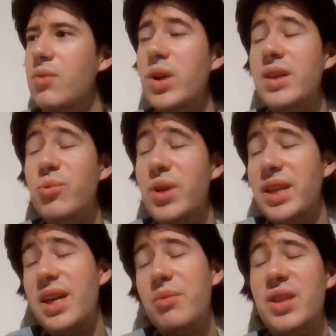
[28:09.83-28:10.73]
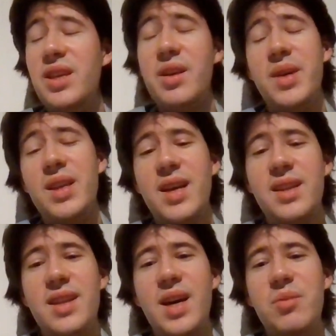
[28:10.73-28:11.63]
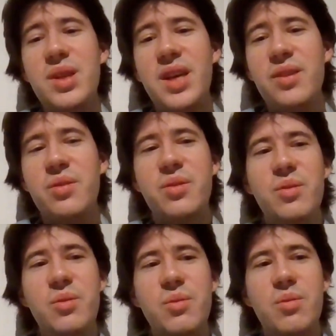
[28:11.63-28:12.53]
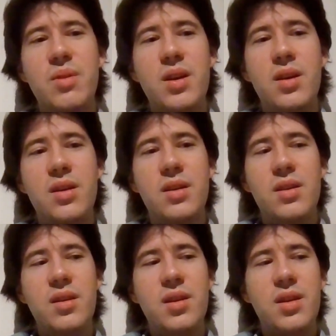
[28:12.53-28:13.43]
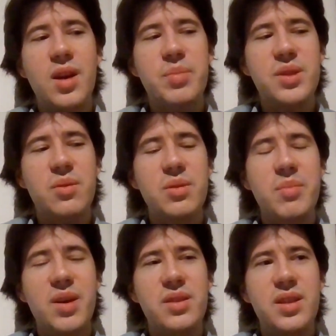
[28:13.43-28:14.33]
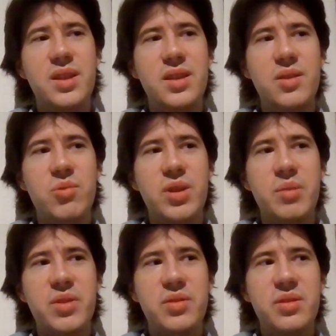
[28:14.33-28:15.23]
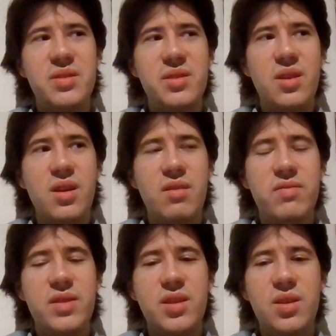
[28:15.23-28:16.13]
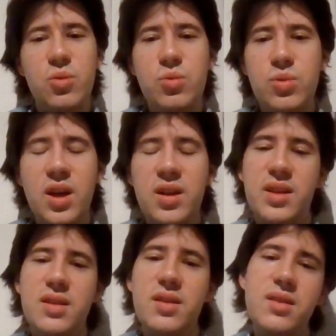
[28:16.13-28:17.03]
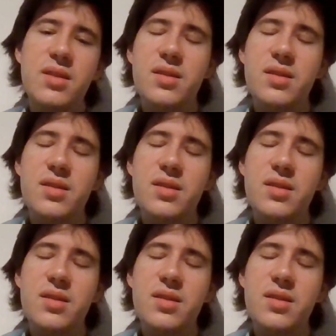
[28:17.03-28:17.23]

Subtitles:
wait, I was thinking about that. I would like to do an episode about the reemergence of the Who Done It.